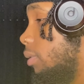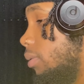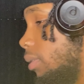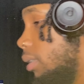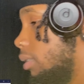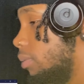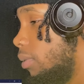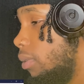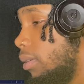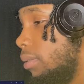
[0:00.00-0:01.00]
too. That shit
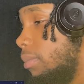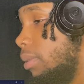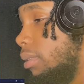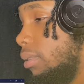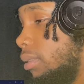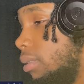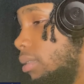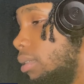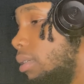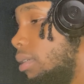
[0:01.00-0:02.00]
hard as a bitch. You know
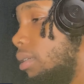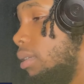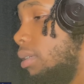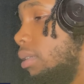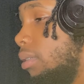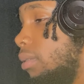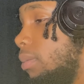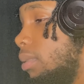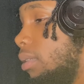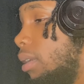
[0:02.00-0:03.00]
what I'm
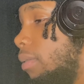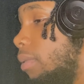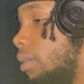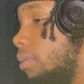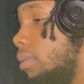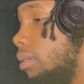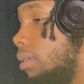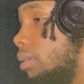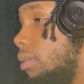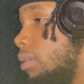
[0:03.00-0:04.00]
saying? I rock with it.